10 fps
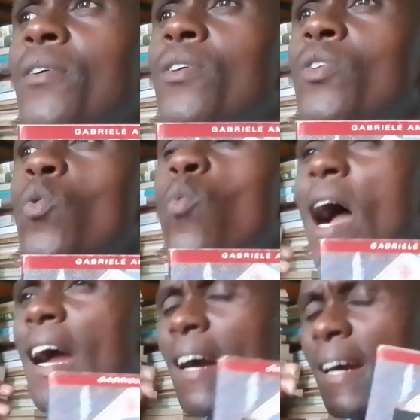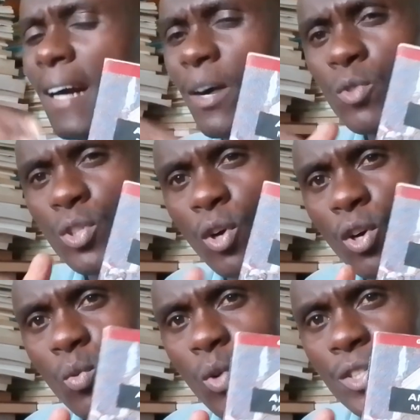you work out
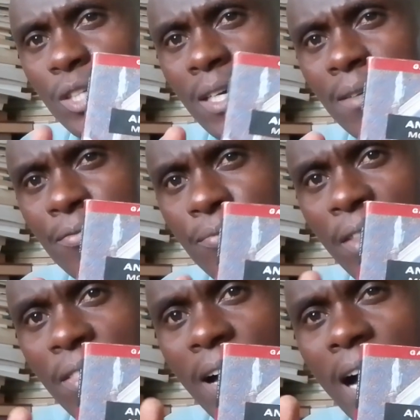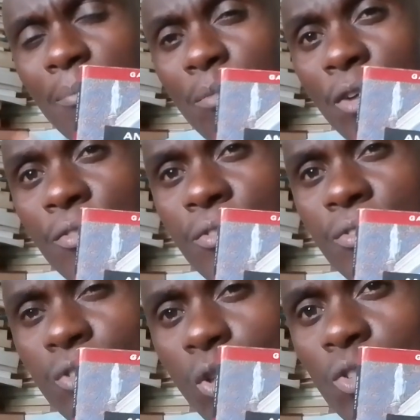on what Father
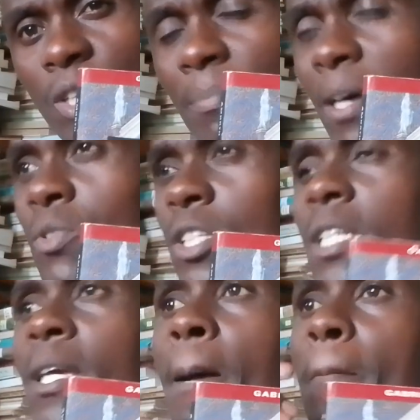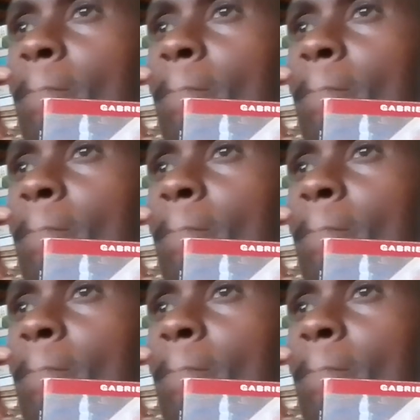Amorth talks about here,